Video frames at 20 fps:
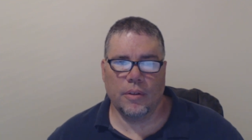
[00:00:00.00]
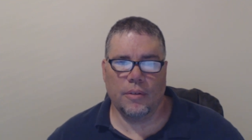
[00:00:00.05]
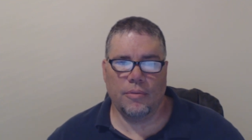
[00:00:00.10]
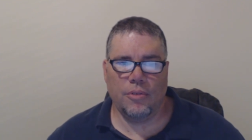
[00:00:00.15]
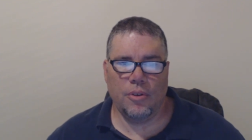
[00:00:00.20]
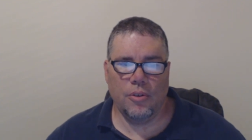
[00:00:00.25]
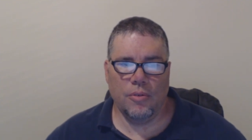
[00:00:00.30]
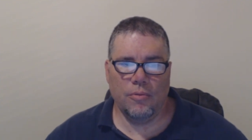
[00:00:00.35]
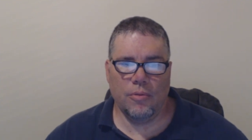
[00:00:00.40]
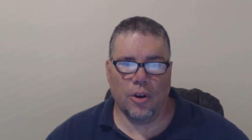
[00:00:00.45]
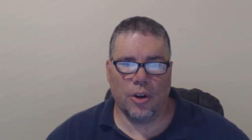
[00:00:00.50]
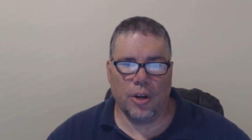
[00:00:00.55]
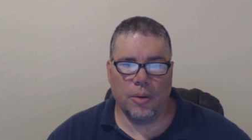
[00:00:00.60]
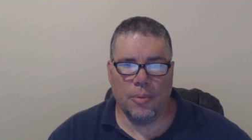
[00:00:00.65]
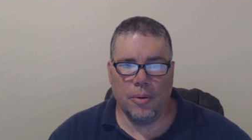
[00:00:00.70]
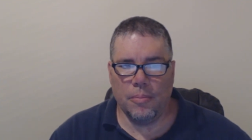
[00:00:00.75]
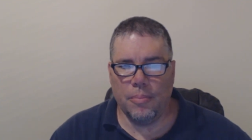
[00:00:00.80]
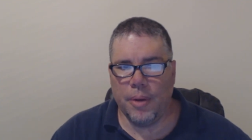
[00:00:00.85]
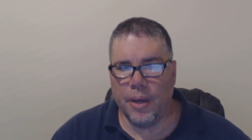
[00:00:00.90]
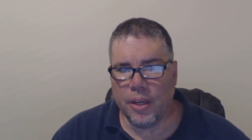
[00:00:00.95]
if you've
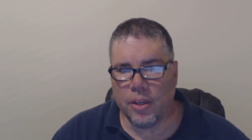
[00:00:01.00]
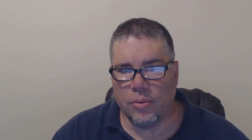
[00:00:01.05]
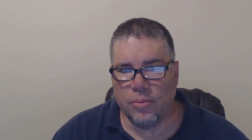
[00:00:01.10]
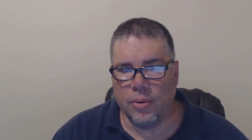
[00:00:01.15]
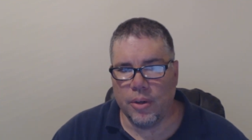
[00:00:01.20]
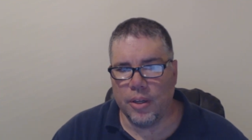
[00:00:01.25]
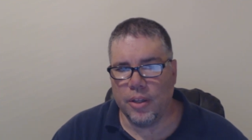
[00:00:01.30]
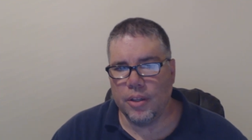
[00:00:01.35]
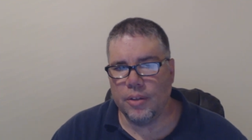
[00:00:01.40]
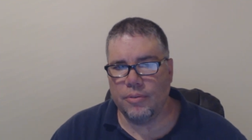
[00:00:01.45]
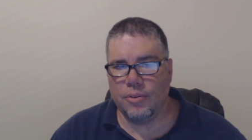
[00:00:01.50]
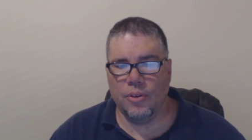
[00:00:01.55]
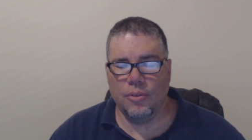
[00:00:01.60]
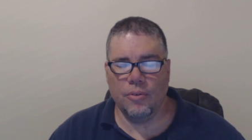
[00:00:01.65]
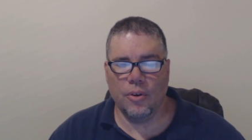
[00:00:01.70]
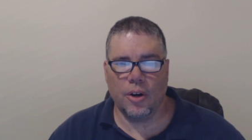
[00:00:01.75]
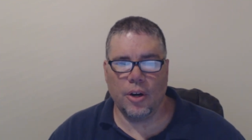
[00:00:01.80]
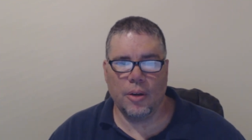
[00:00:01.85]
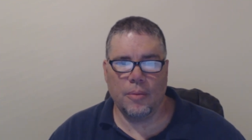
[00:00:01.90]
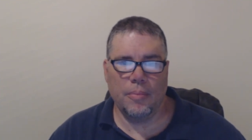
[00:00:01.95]
already been picked, Will, if
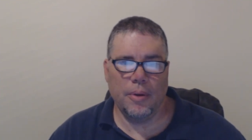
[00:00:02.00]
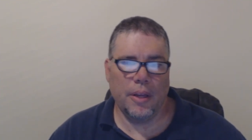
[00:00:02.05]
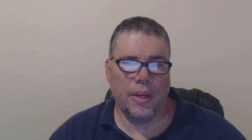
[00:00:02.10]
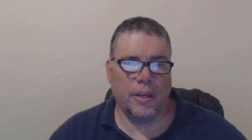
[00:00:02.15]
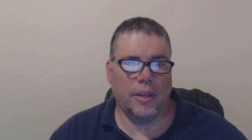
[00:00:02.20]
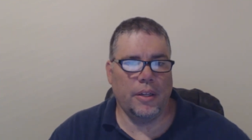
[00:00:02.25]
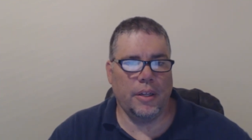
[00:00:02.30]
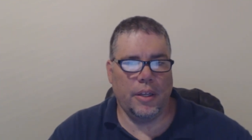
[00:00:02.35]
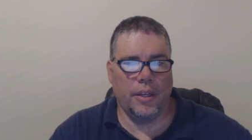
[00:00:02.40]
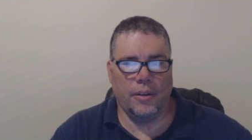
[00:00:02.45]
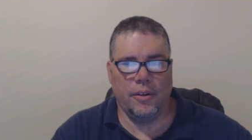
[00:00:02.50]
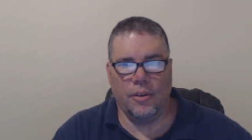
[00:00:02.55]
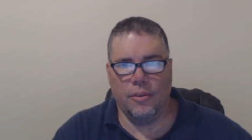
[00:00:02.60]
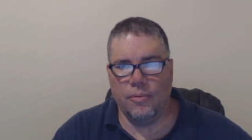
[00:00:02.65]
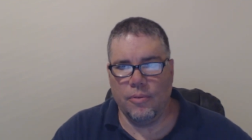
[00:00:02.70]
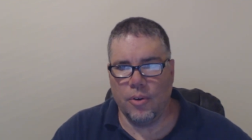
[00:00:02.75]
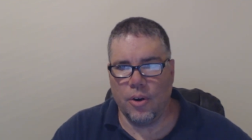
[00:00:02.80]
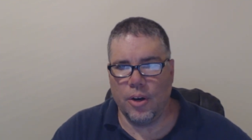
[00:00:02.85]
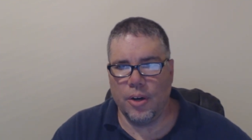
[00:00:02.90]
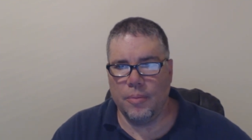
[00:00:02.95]
you've already been
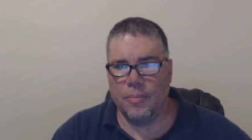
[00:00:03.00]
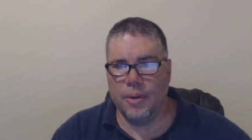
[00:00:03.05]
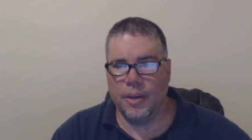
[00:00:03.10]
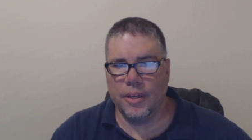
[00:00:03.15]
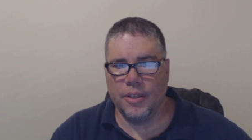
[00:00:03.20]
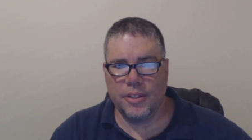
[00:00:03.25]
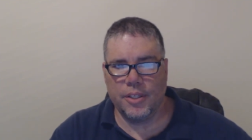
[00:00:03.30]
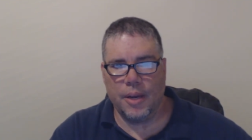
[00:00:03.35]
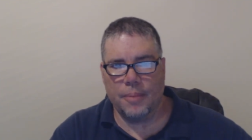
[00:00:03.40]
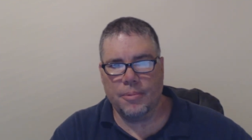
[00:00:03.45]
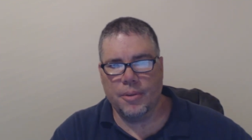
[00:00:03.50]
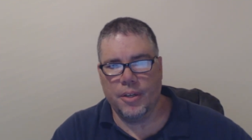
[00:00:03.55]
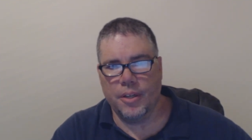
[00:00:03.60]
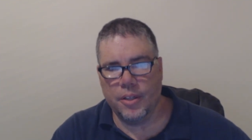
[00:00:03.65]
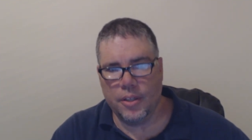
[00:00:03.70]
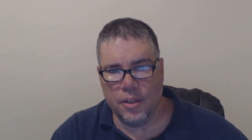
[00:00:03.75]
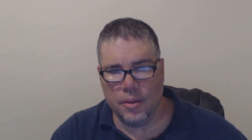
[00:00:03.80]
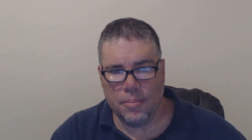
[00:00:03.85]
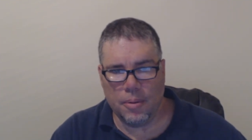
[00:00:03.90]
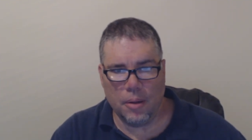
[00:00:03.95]
you've already been
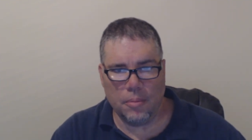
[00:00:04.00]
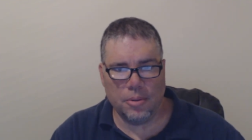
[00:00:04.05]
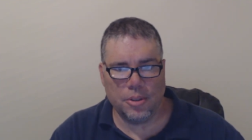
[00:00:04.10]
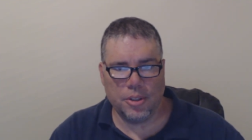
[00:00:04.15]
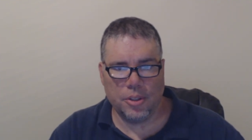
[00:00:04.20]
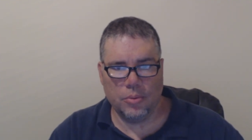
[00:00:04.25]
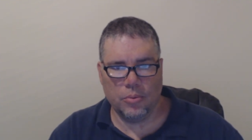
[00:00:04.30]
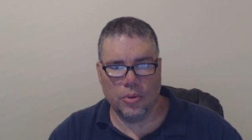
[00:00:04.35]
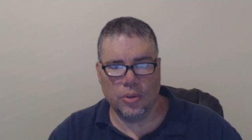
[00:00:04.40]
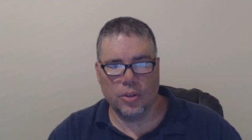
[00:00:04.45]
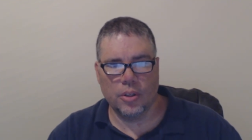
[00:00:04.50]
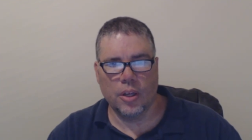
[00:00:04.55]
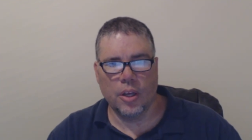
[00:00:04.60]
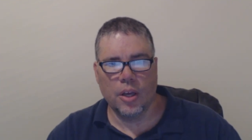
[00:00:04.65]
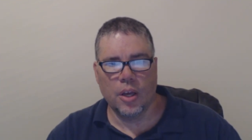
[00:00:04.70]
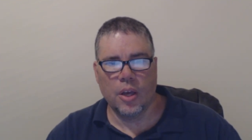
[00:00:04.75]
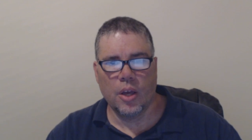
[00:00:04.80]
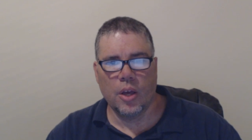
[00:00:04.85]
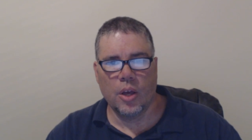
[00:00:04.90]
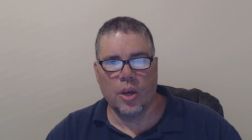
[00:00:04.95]
accepted into the publishing world,
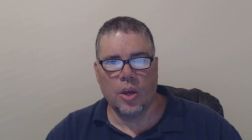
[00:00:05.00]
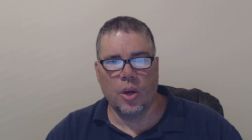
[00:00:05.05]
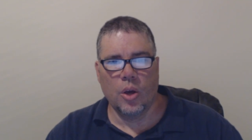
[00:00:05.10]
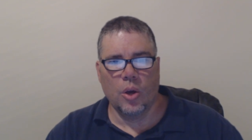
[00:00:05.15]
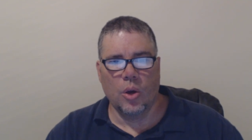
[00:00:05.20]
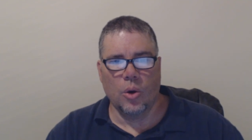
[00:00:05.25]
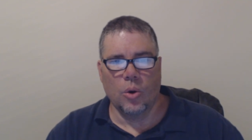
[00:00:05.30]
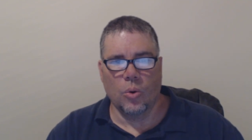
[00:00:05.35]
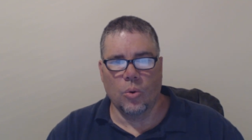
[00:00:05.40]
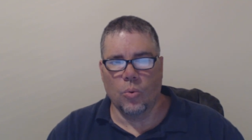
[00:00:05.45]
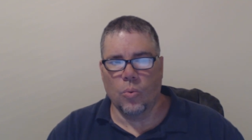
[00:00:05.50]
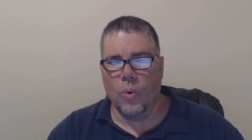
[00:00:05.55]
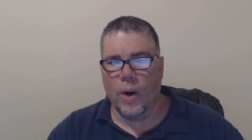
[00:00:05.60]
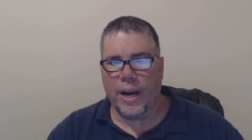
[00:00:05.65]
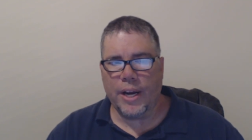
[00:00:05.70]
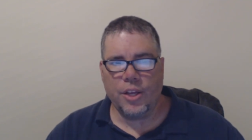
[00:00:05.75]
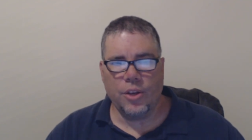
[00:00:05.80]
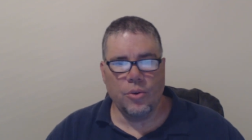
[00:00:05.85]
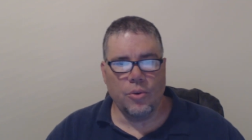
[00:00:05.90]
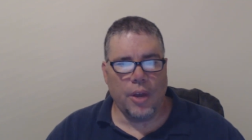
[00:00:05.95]

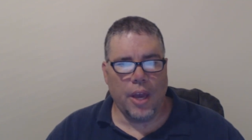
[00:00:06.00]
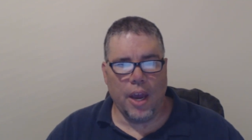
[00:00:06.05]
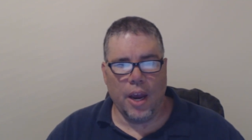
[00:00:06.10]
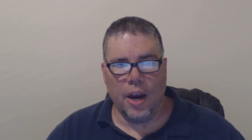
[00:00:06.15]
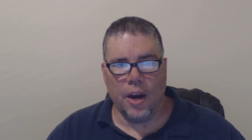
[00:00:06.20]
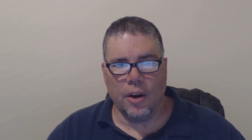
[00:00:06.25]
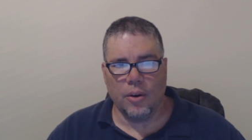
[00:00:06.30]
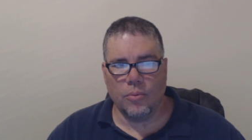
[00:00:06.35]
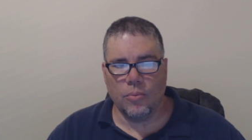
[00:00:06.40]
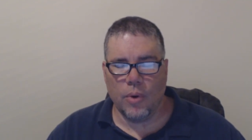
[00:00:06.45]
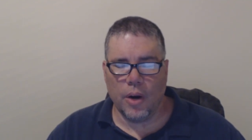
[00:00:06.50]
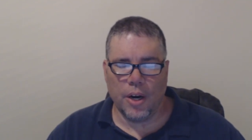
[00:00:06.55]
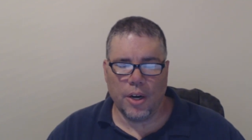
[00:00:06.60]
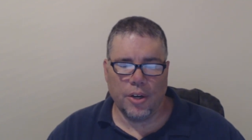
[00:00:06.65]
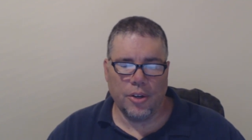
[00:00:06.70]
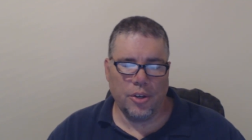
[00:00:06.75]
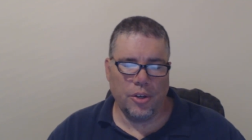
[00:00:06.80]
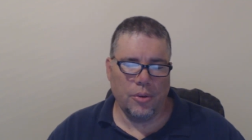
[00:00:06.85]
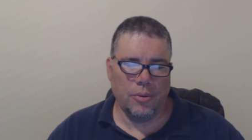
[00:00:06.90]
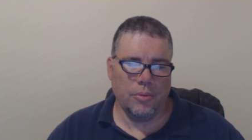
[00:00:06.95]
why do you care and why
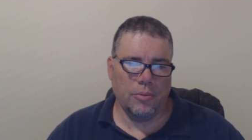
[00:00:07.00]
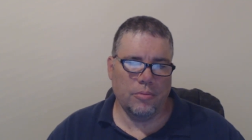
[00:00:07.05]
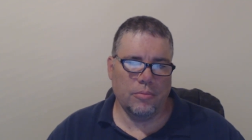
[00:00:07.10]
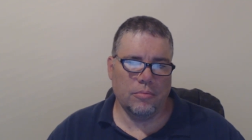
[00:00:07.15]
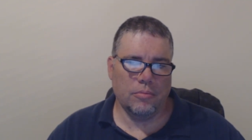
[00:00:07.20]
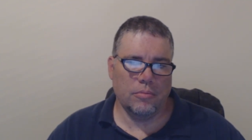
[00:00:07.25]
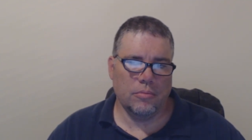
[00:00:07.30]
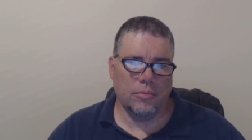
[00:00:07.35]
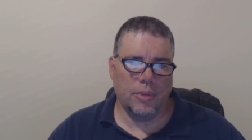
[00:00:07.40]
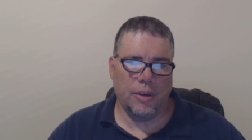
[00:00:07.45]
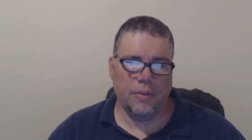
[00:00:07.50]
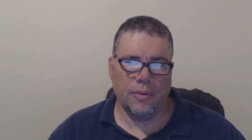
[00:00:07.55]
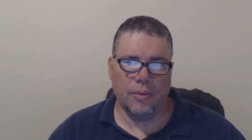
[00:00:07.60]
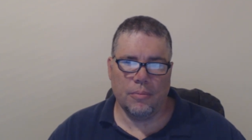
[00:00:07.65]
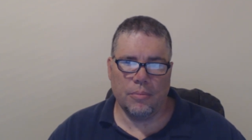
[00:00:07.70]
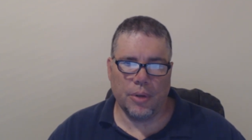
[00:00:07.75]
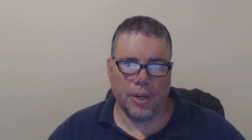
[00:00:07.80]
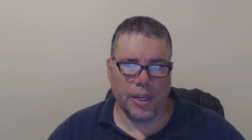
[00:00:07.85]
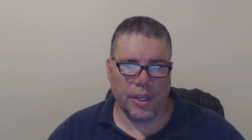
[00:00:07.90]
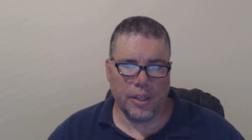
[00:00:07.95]
are you
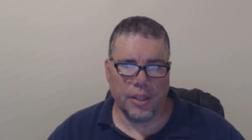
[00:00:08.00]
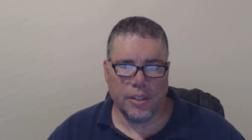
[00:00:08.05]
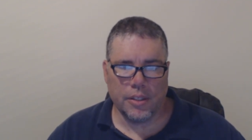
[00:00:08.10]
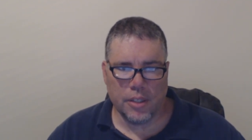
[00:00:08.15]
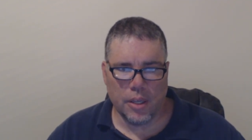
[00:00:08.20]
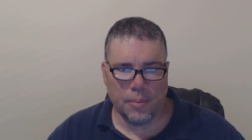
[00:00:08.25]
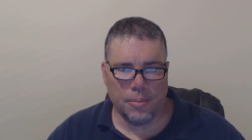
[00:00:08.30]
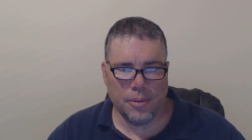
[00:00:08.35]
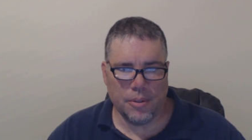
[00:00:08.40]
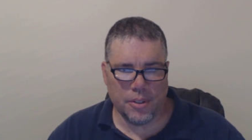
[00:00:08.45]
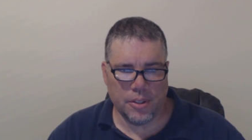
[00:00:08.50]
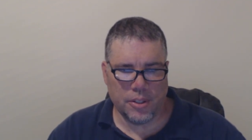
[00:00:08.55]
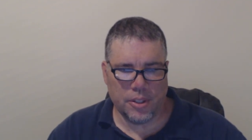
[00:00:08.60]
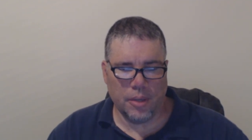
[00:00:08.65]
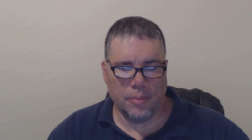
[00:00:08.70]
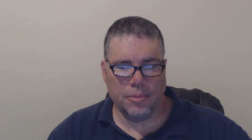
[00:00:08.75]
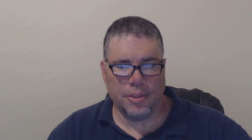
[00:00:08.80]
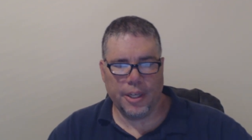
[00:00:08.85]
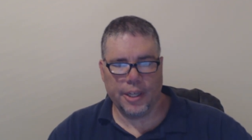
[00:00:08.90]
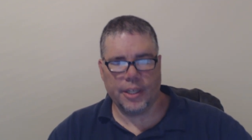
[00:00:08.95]
even bringing this up as a
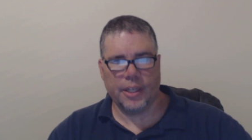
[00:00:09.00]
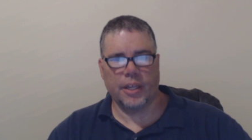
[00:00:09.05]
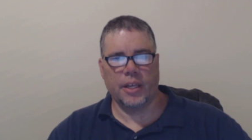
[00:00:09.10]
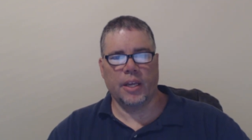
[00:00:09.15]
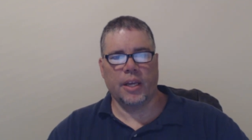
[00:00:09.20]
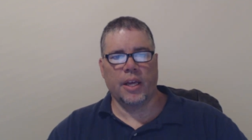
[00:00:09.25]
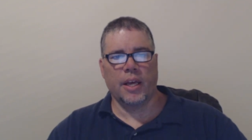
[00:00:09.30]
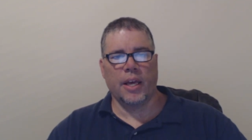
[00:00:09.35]
subject?